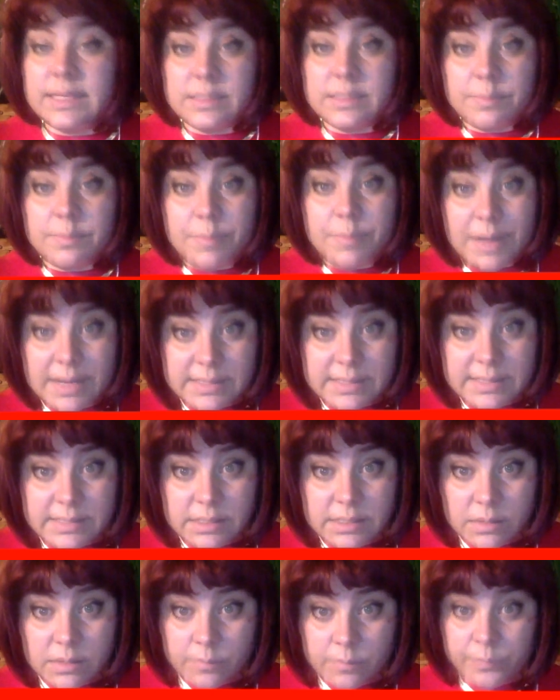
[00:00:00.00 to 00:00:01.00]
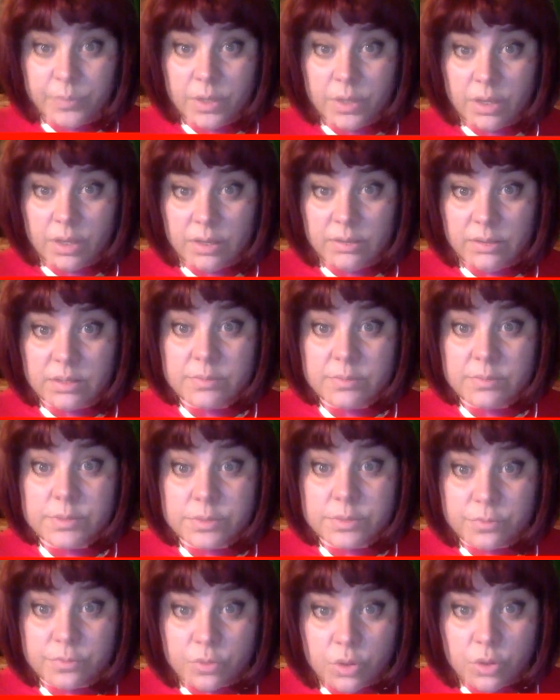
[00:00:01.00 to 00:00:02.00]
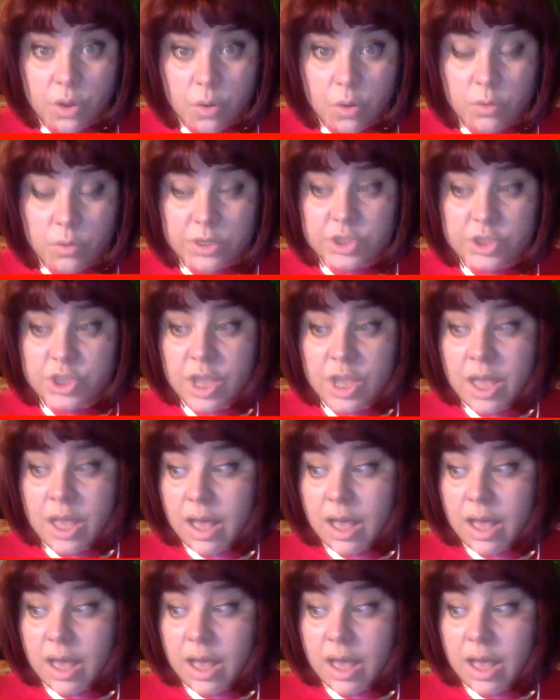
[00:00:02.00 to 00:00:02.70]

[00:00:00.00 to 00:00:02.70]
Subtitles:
a blessing in terms of knowledge.